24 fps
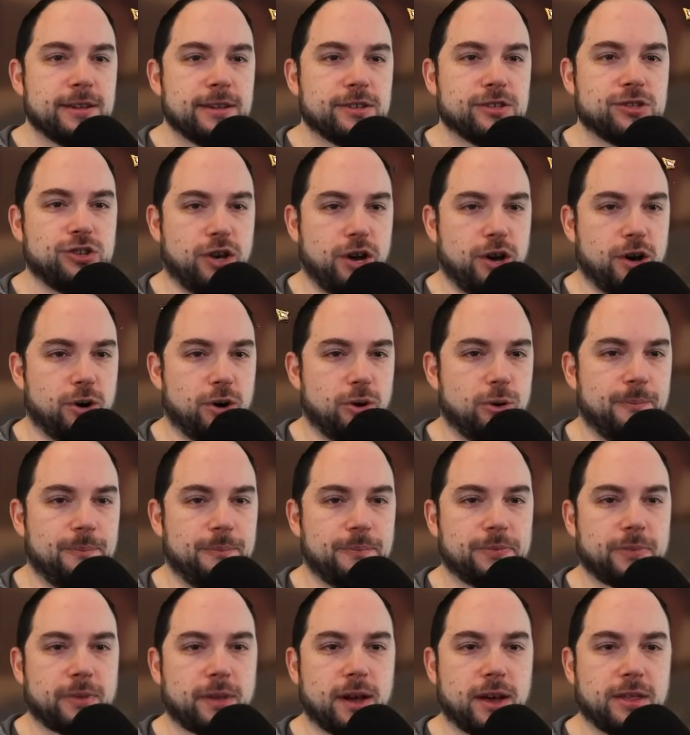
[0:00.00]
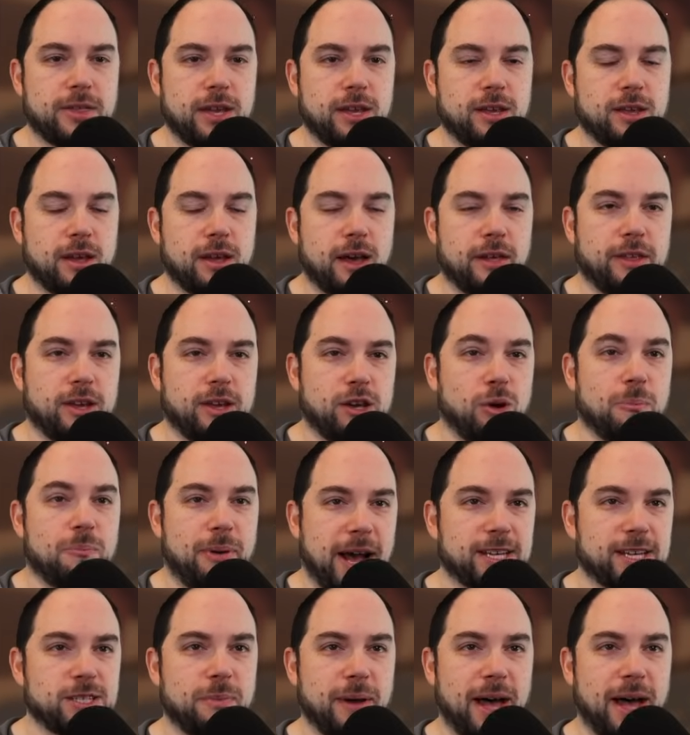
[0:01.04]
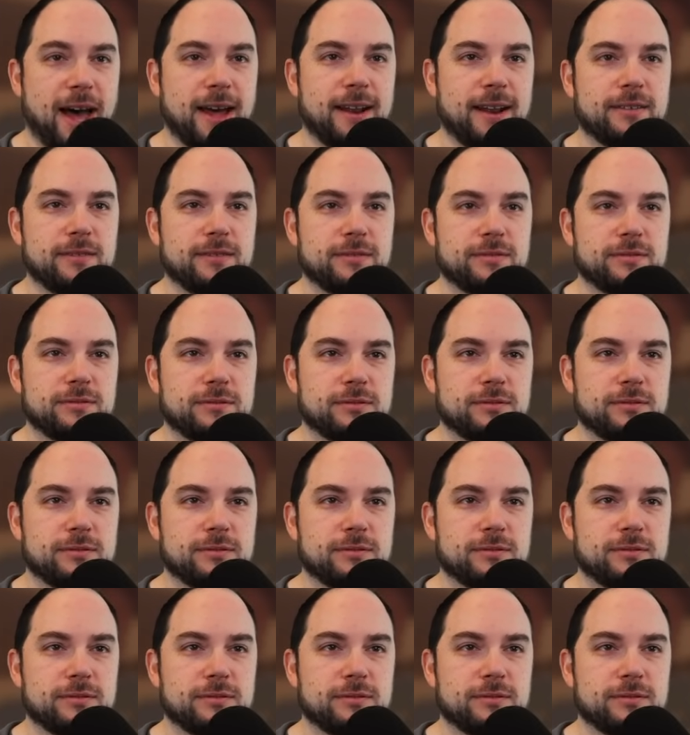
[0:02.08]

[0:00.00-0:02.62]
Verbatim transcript: So I think your best bet,